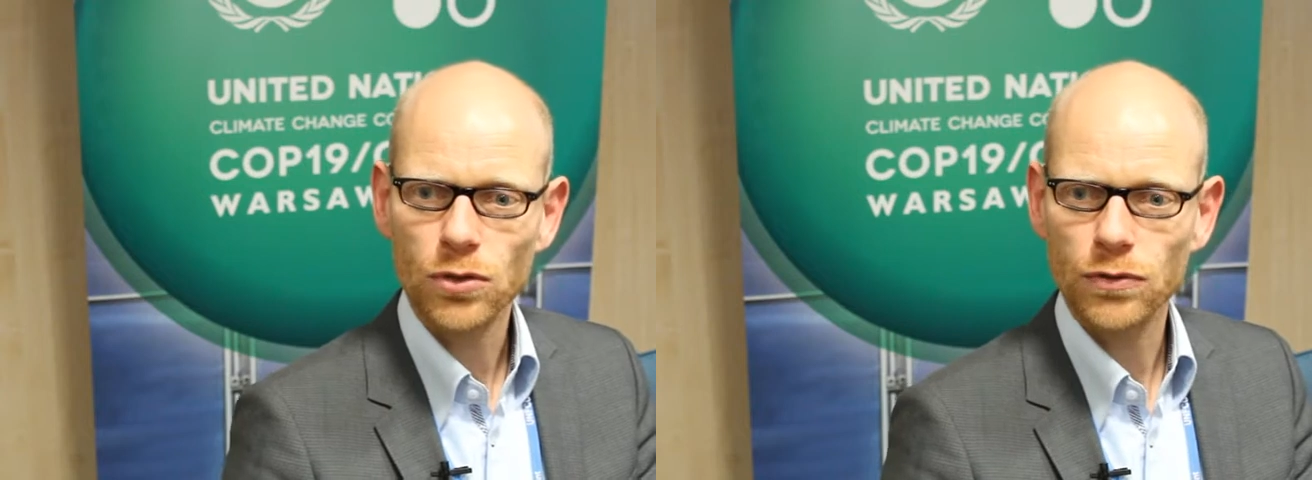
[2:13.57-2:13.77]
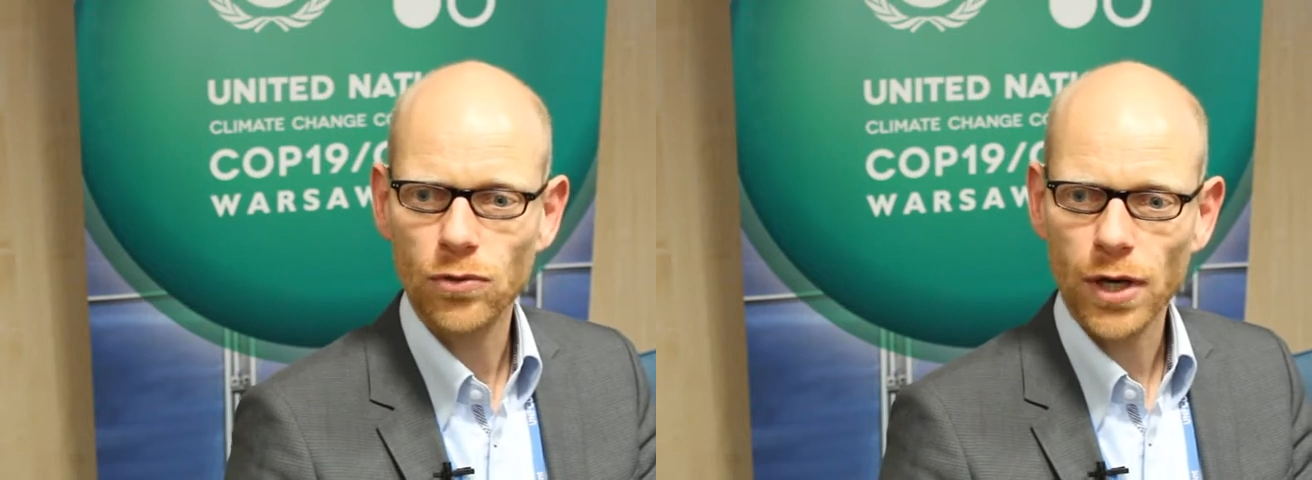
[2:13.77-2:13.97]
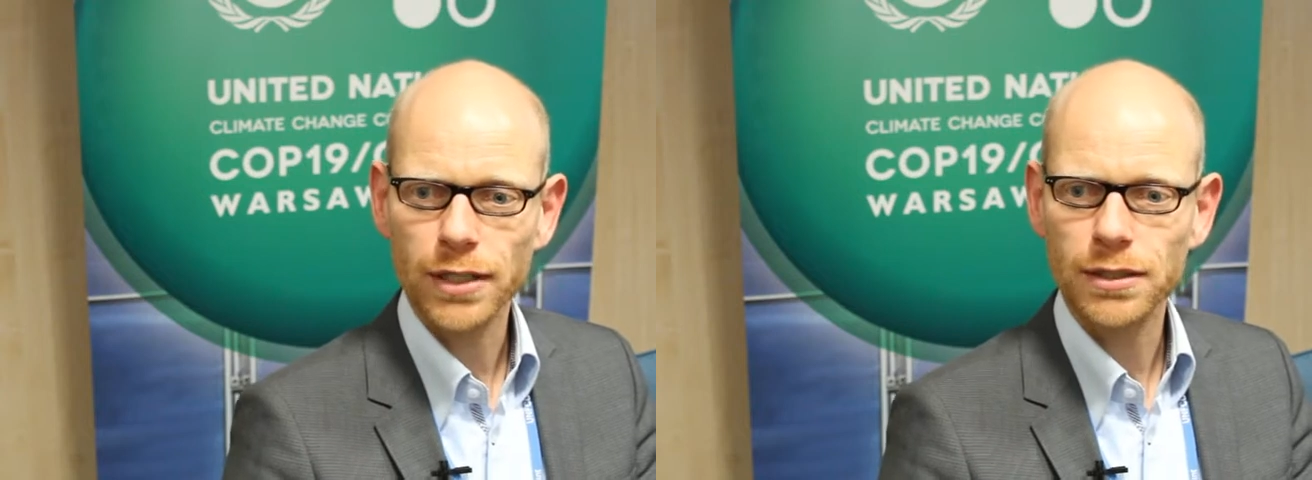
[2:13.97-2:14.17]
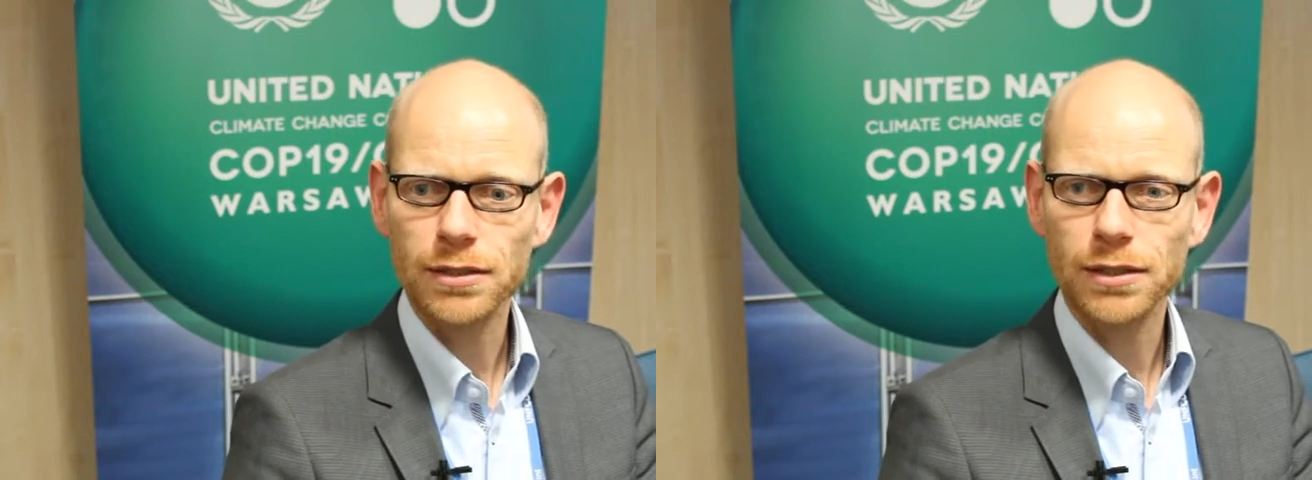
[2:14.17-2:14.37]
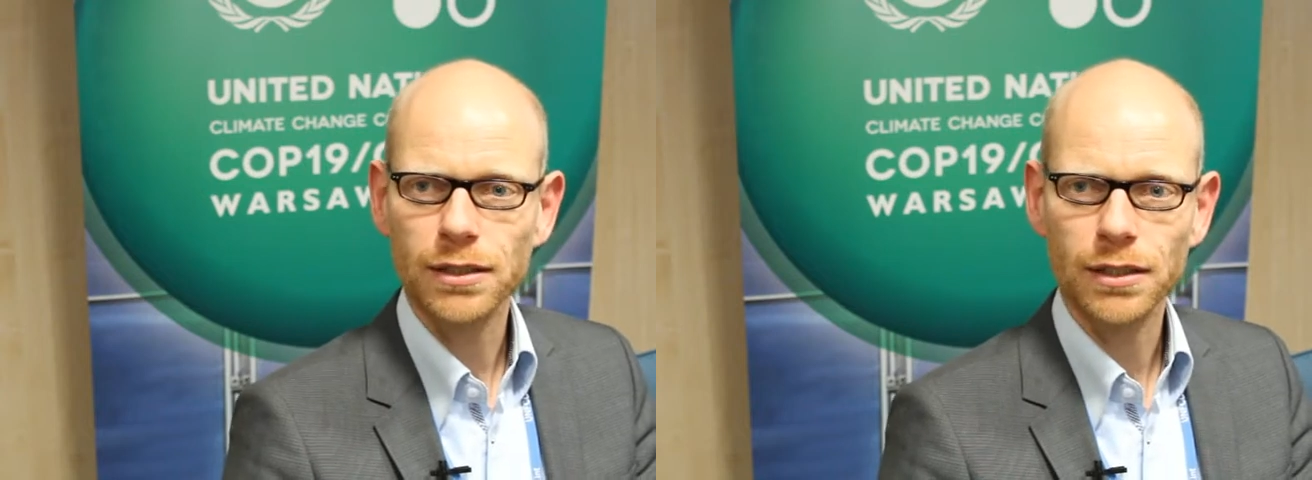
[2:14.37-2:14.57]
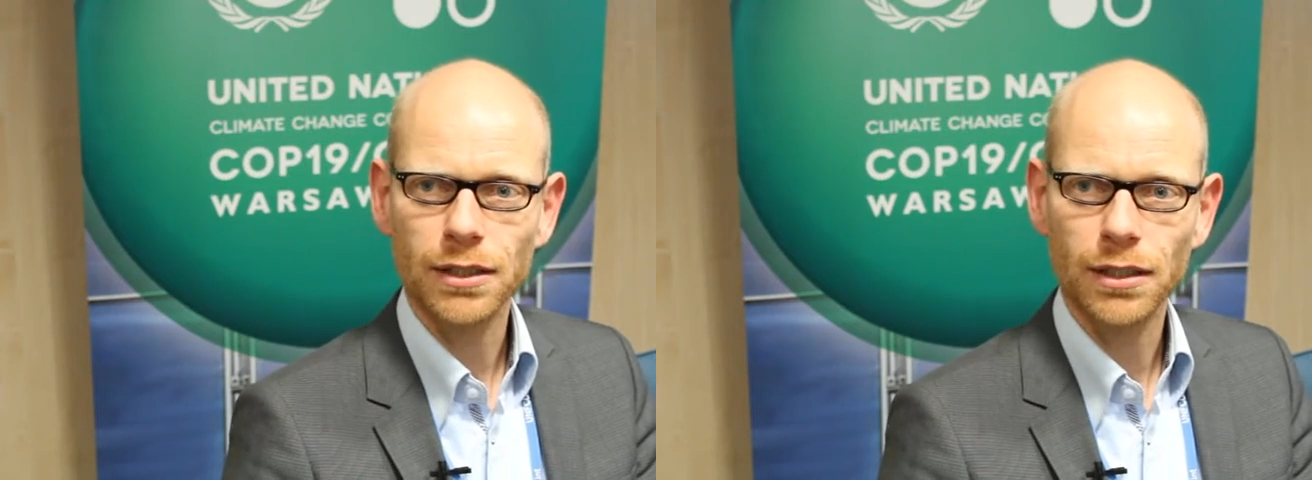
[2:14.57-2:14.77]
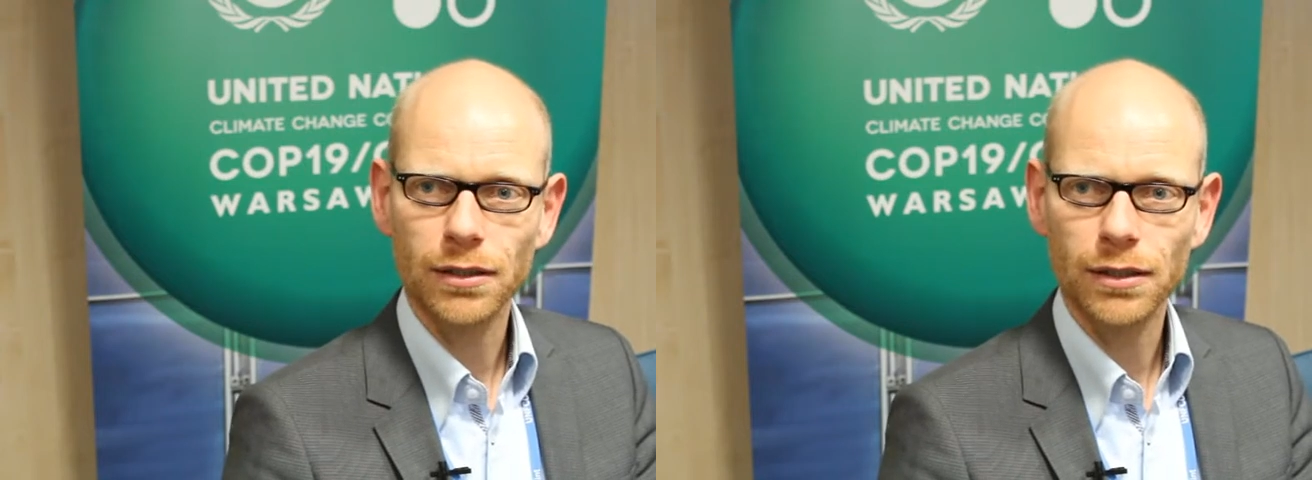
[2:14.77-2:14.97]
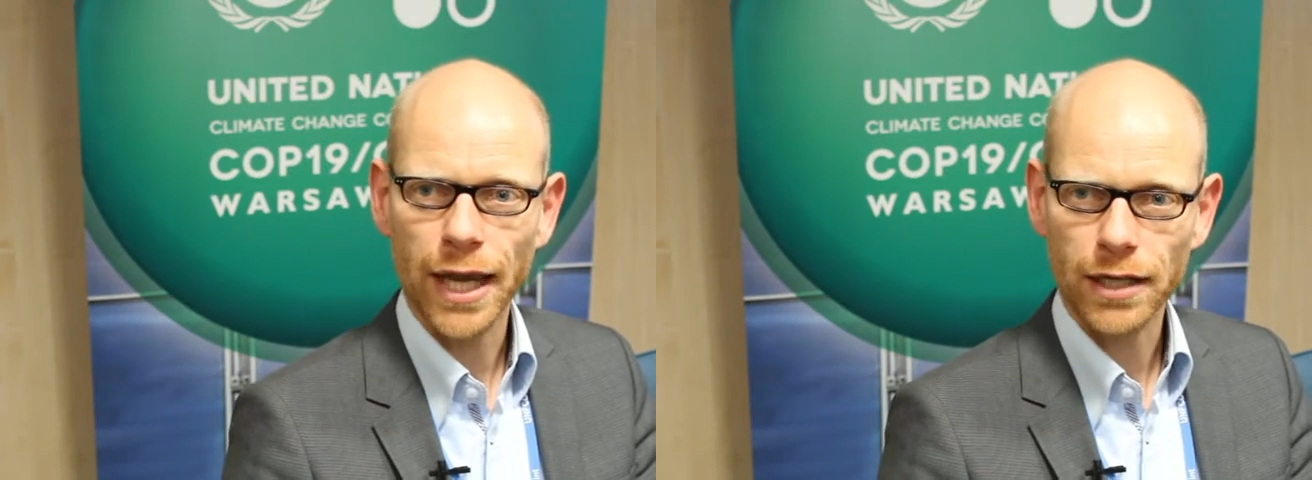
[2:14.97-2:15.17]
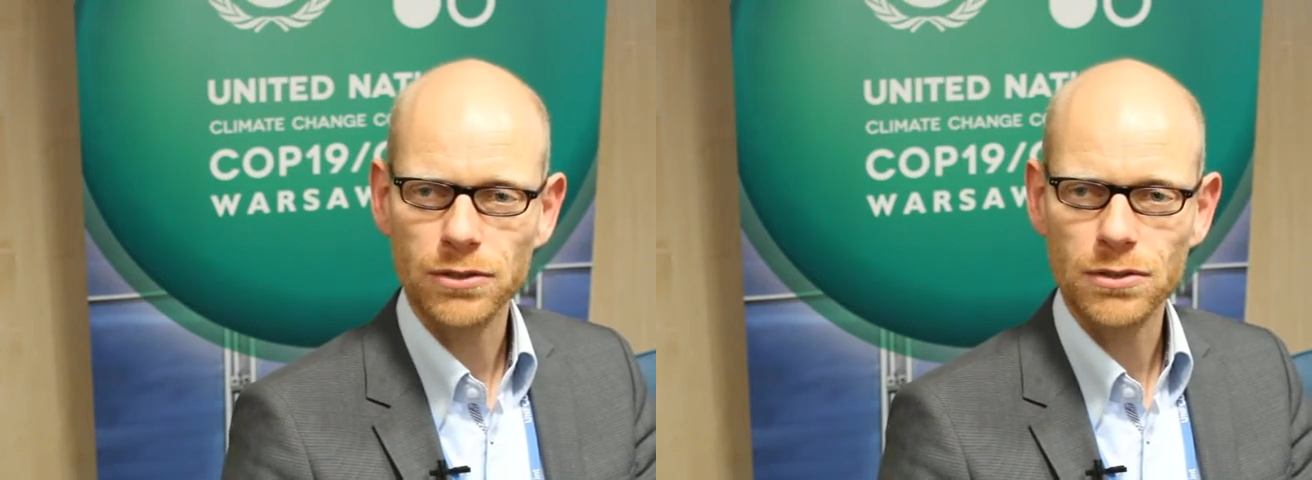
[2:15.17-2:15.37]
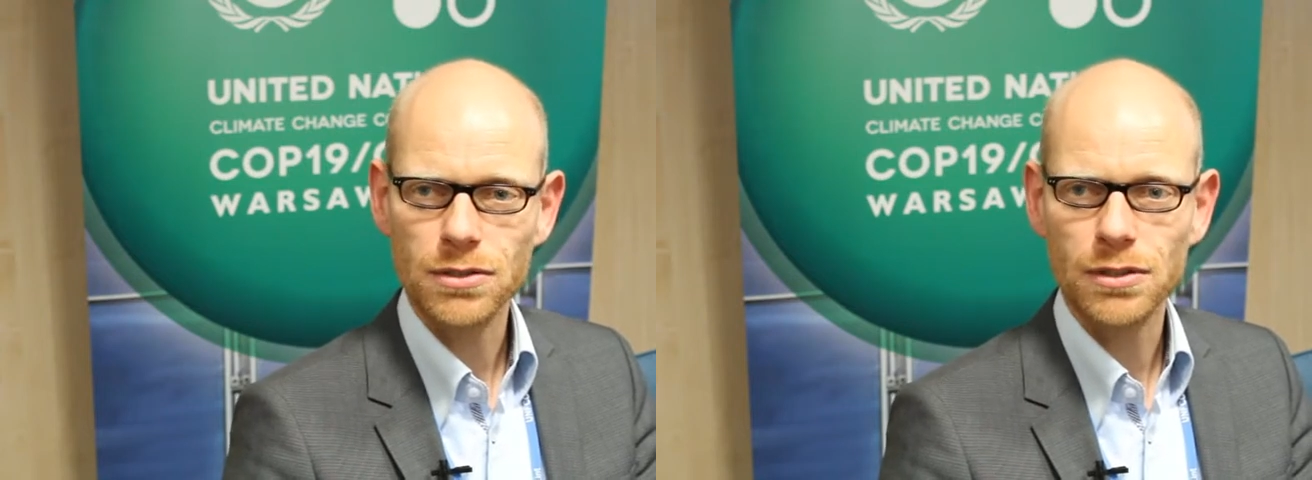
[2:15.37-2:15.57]
of the right uh, uh,
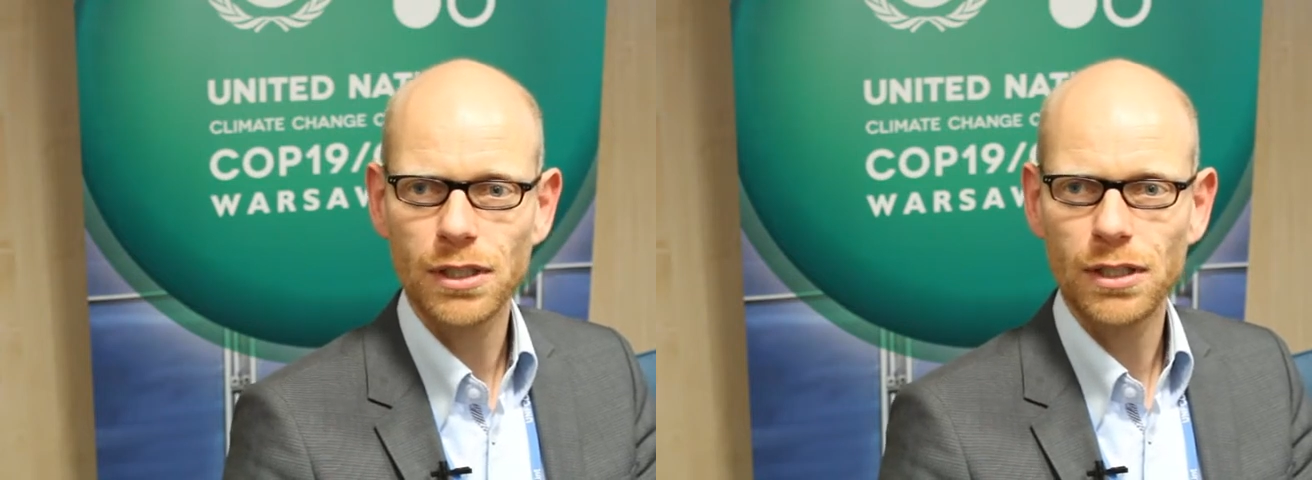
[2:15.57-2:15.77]
actors,